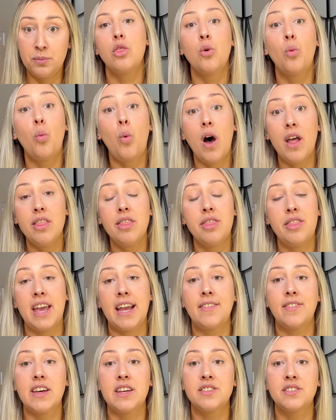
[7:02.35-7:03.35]
The one
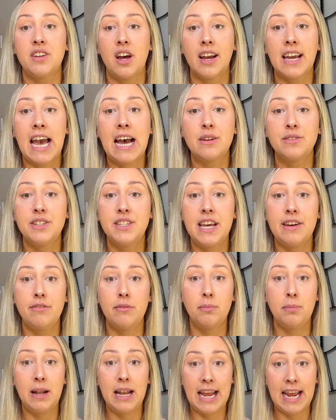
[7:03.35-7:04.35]
thing that stuck out to
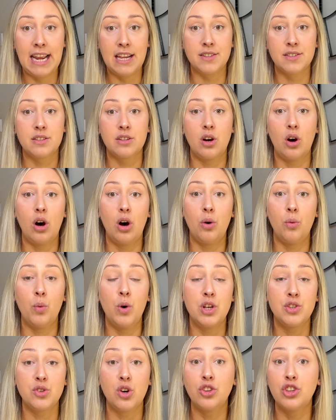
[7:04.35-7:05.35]
Devon police
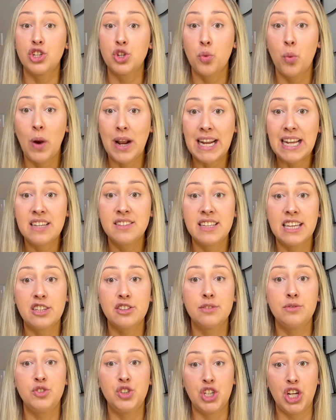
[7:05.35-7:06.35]
was on the 26th
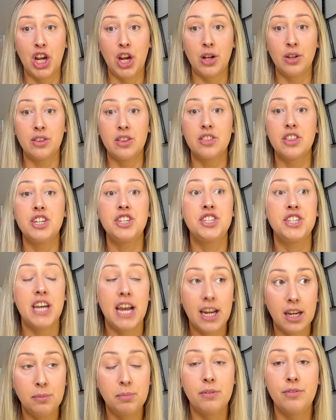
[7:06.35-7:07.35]
of June, the
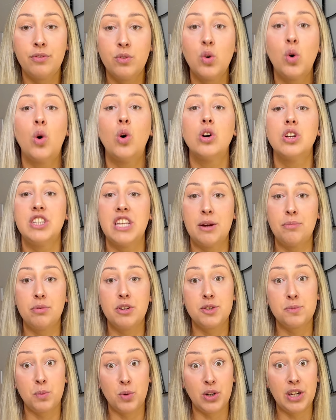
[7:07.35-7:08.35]
day before
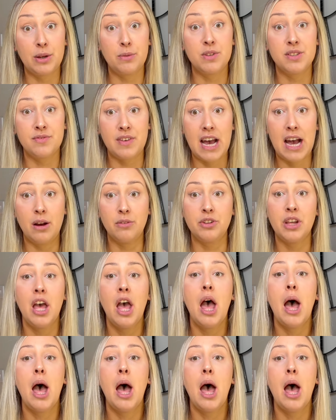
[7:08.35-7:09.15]
Deborah's body was found,